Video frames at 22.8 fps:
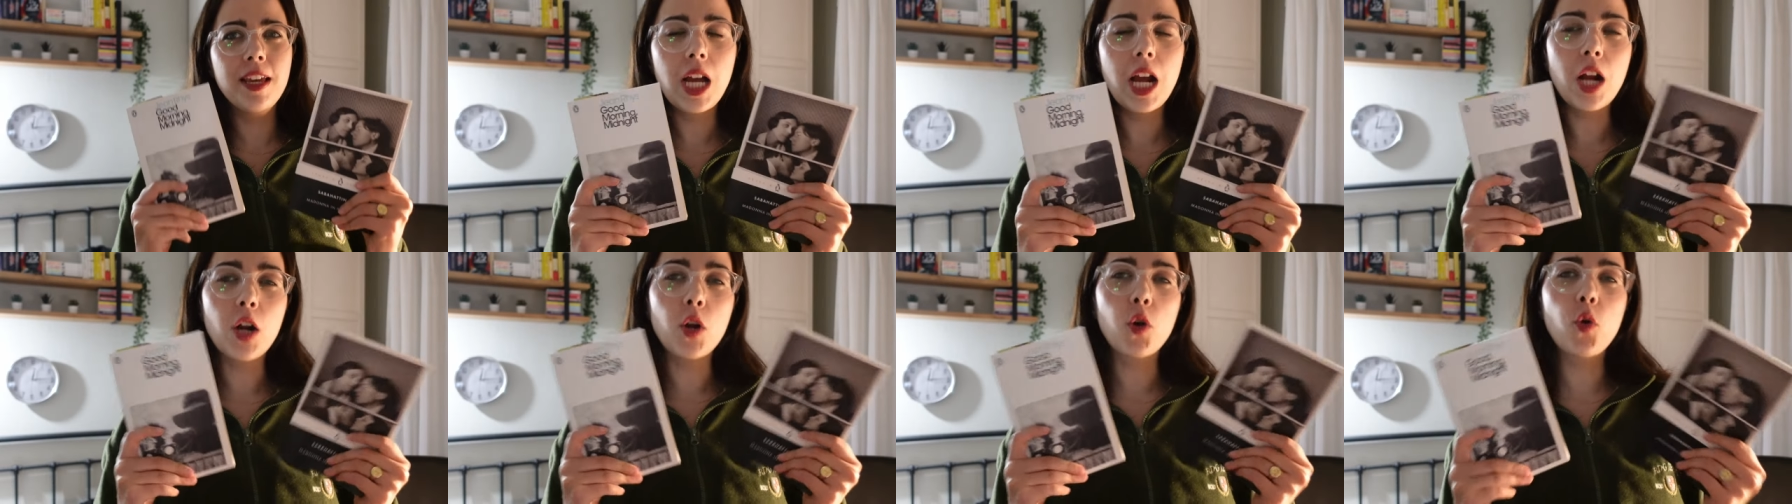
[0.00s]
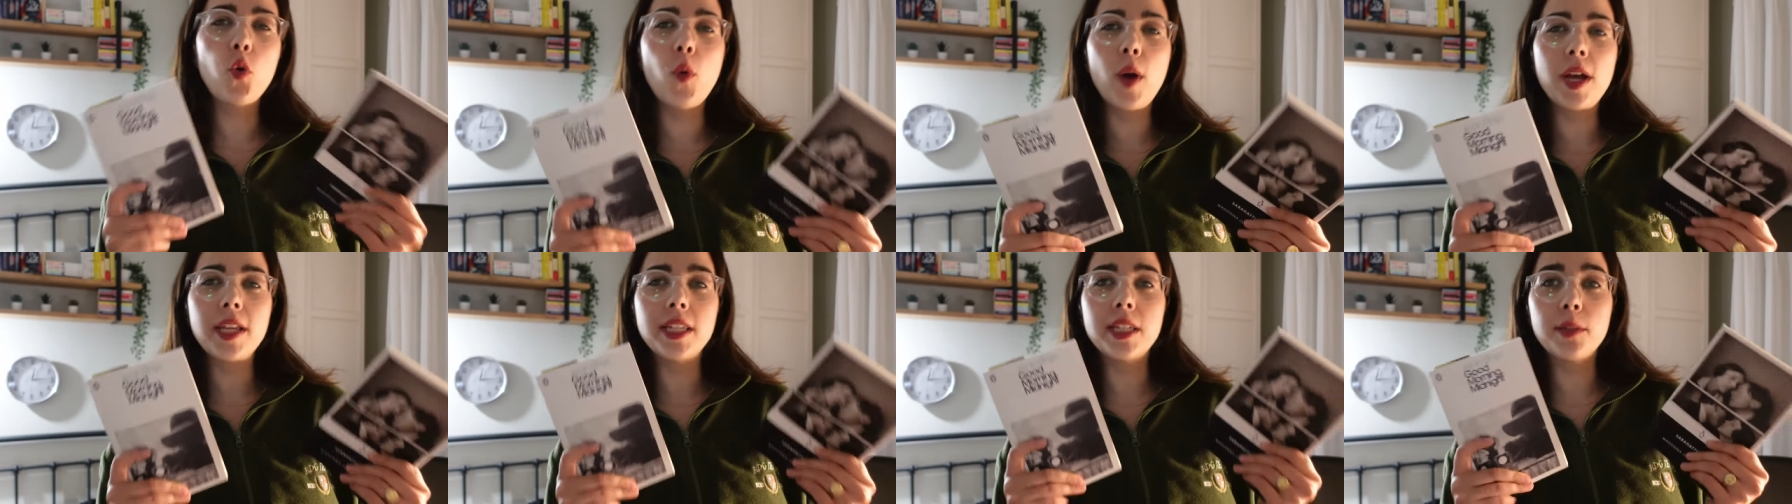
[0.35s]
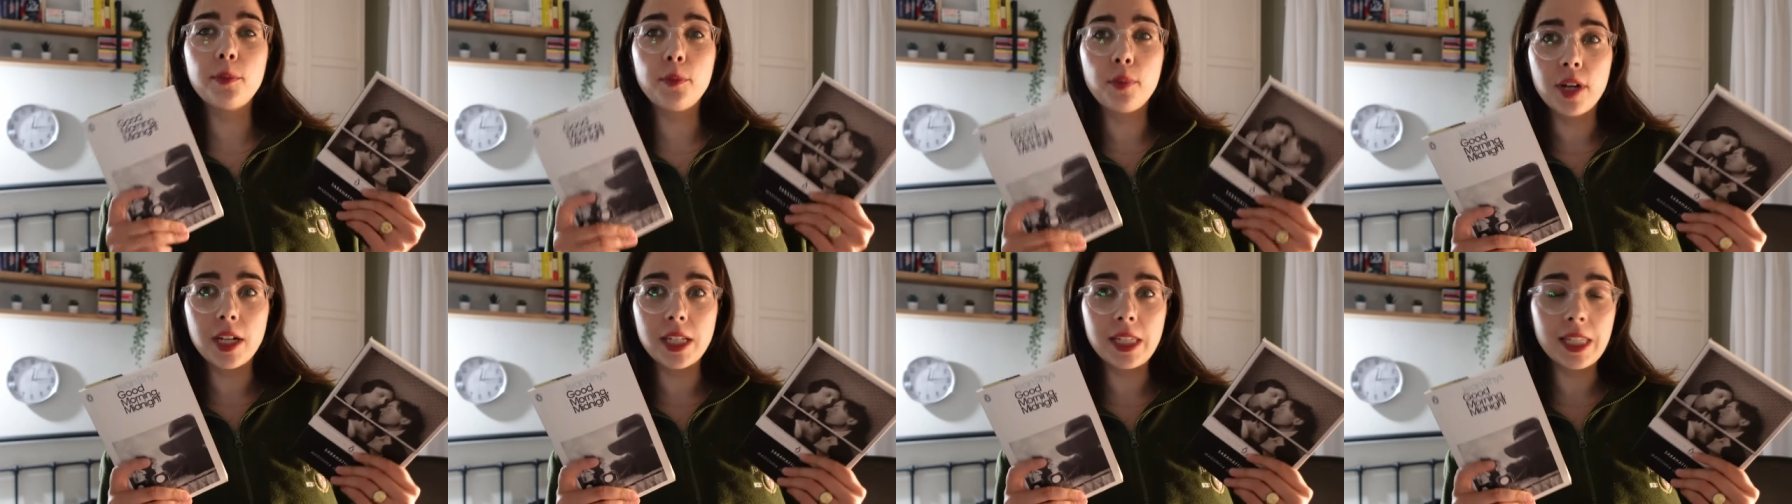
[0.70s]
are quite
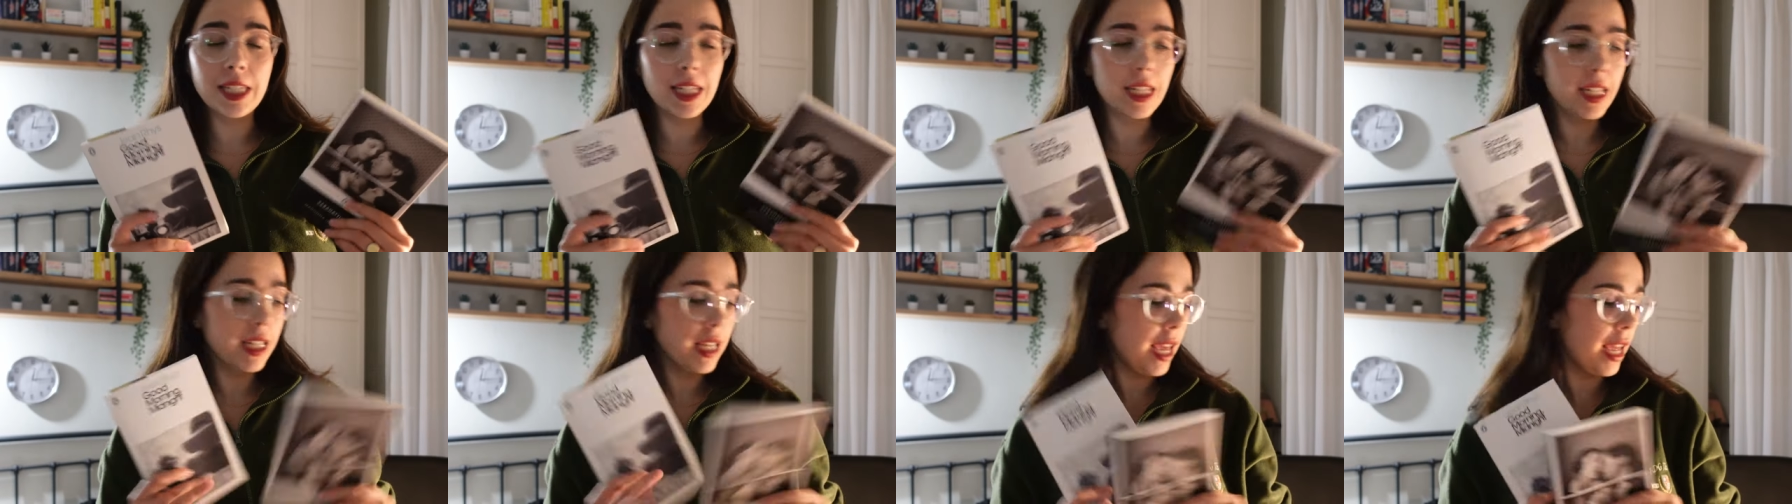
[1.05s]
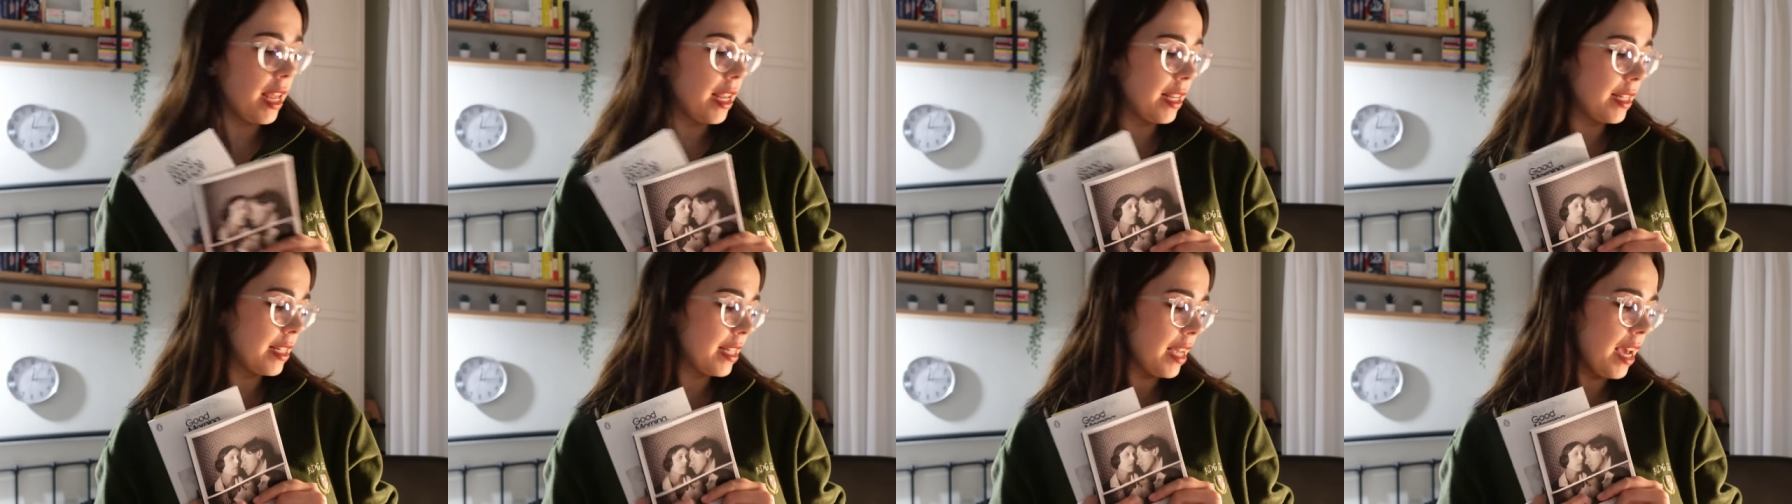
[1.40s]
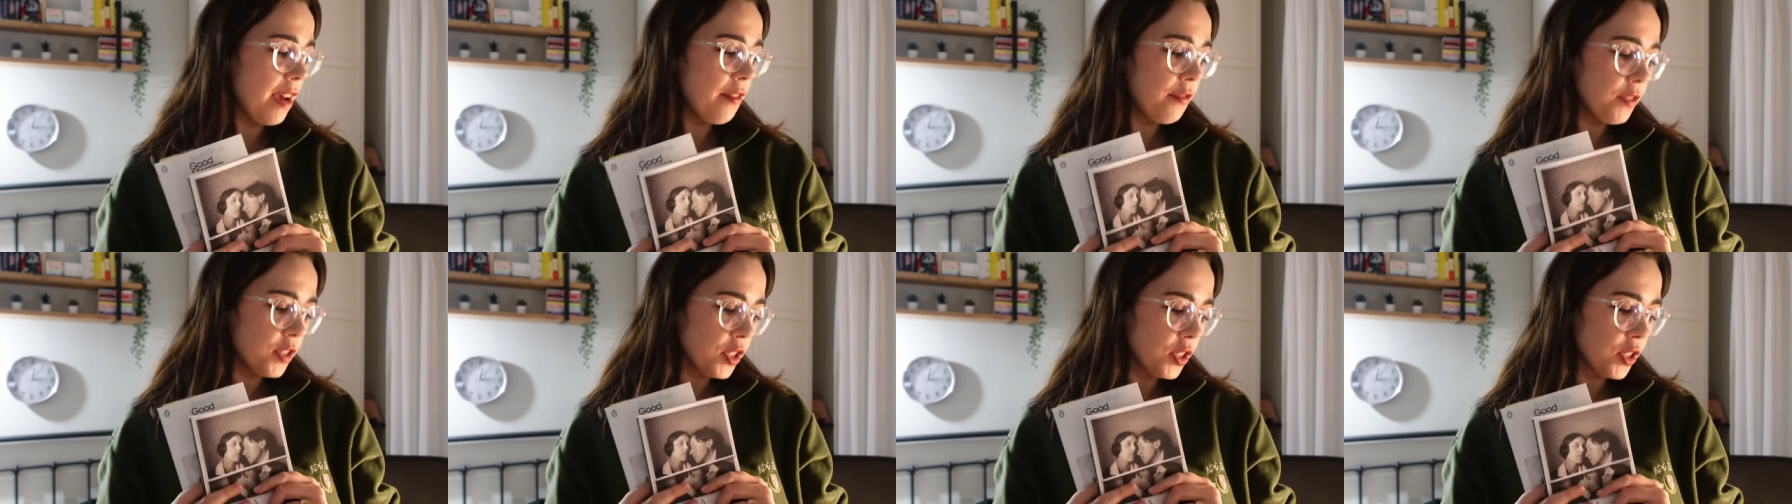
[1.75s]
depressing, and
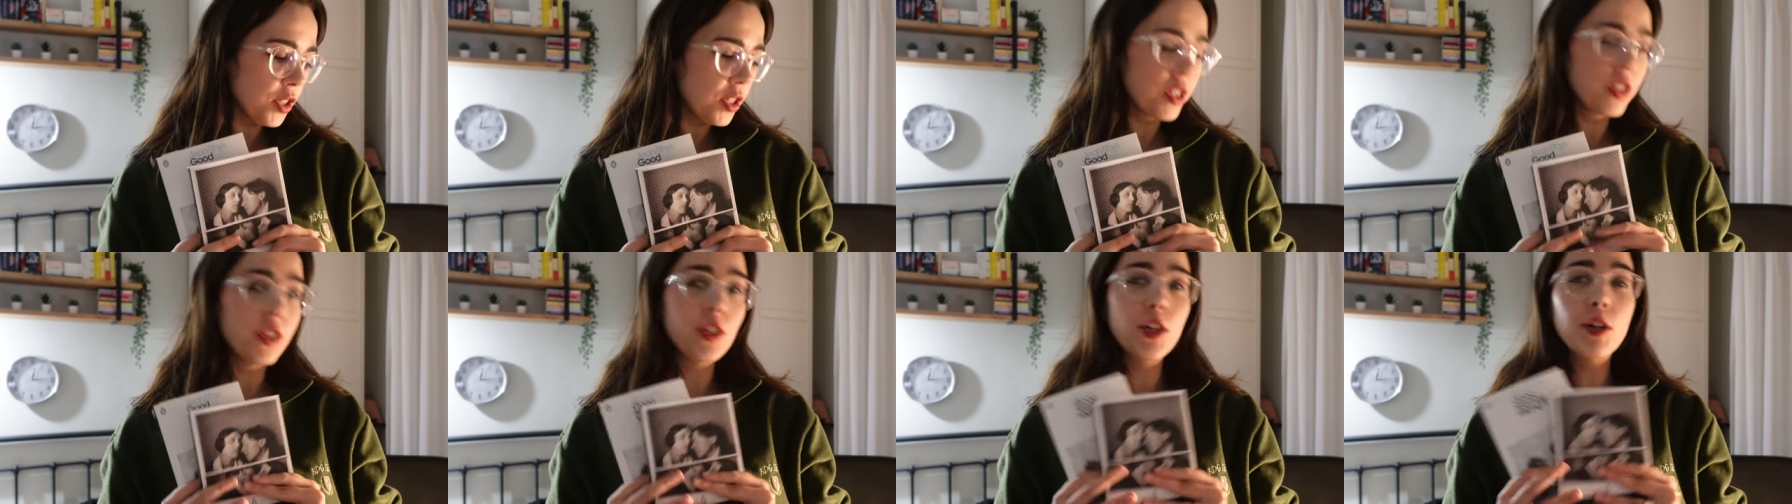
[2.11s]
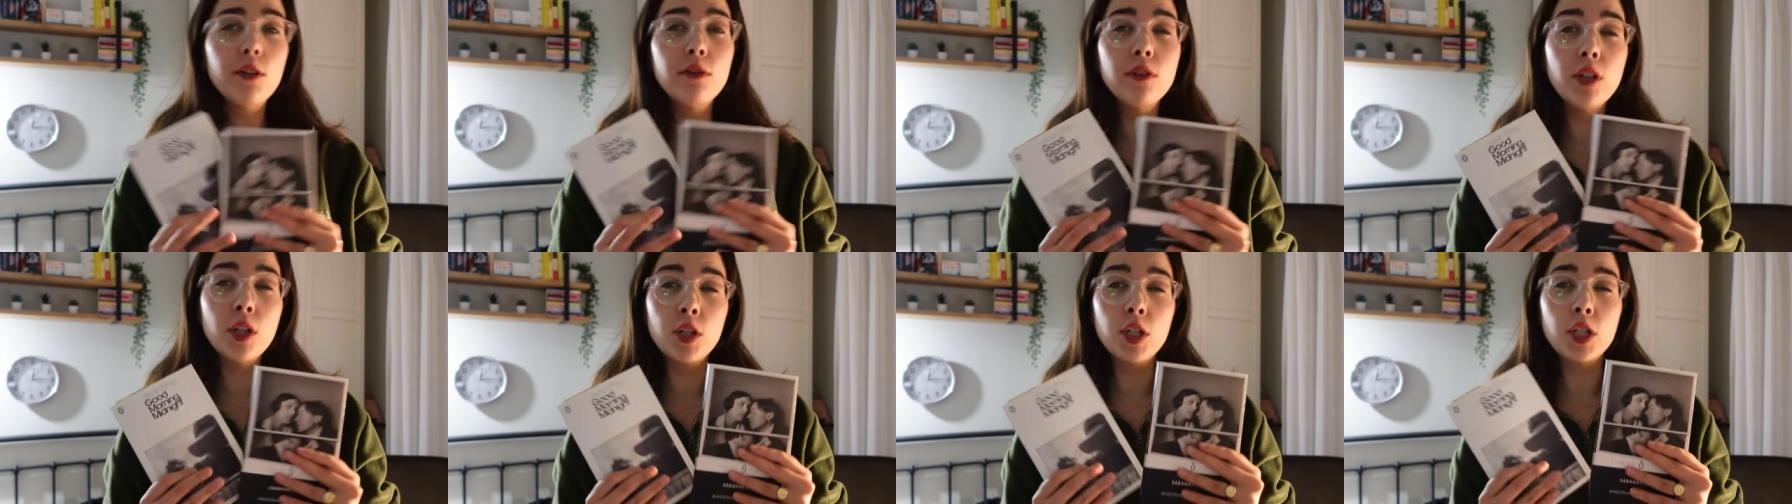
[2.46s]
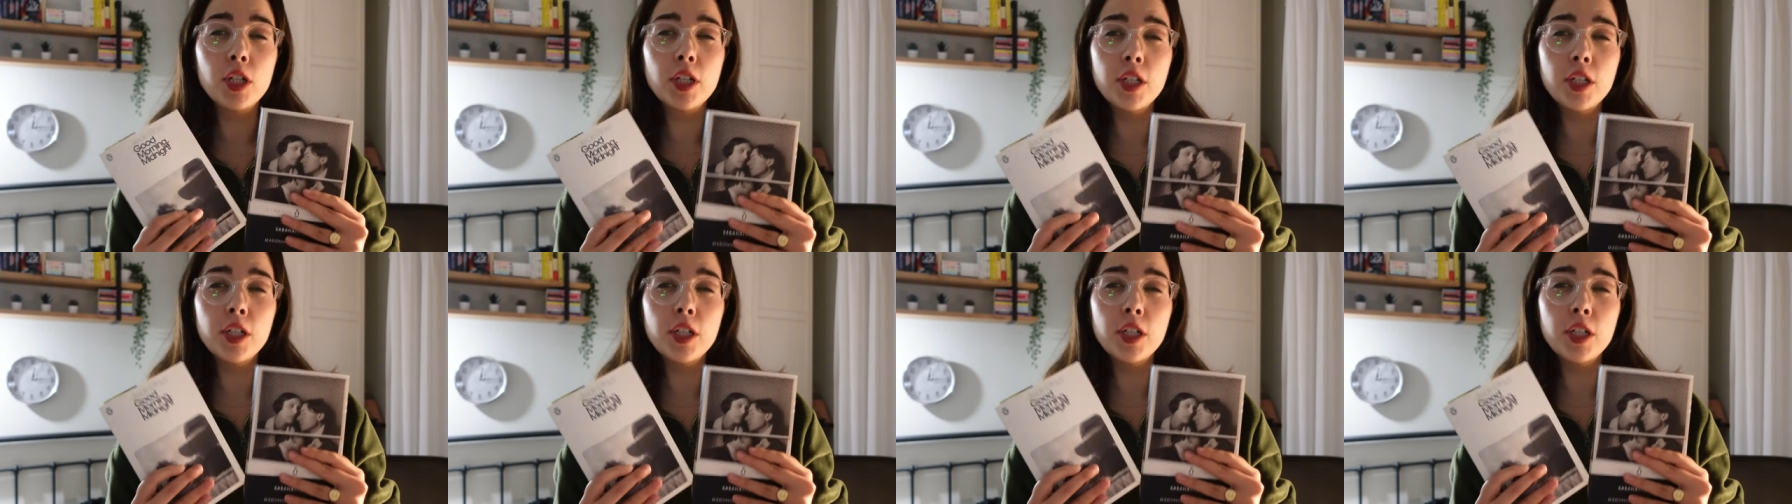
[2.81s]
after No Longer